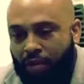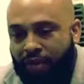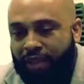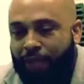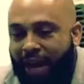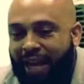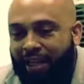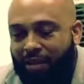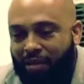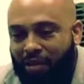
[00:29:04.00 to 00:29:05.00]
this
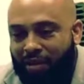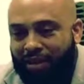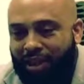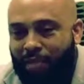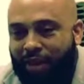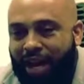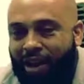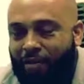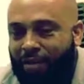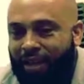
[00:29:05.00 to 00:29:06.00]
pilot that's coming
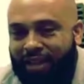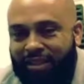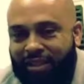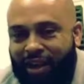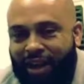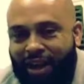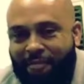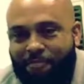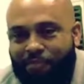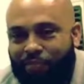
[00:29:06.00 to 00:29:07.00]
out is
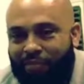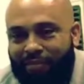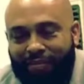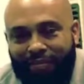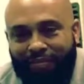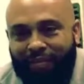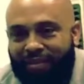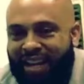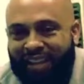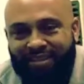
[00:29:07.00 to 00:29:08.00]

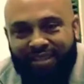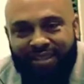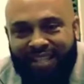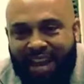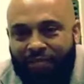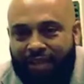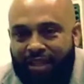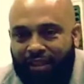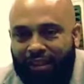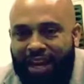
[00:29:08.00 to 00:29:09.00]
it's like
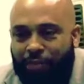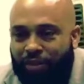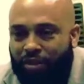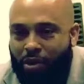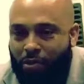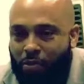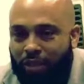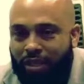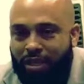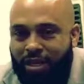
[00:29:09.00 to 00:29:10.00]
7
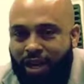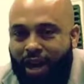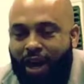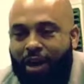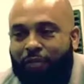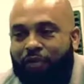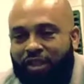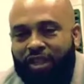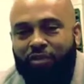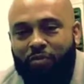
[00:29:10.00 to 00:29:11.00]
episodes of
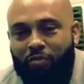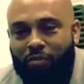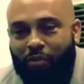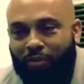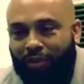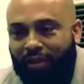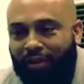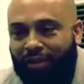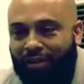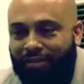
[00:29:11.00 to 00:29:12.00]
just
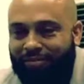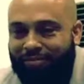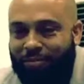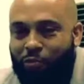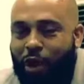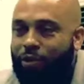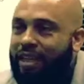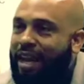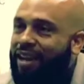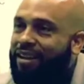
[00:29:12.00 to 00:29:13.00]
raw
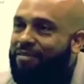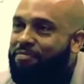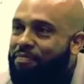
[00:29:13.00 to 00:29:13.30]
talent.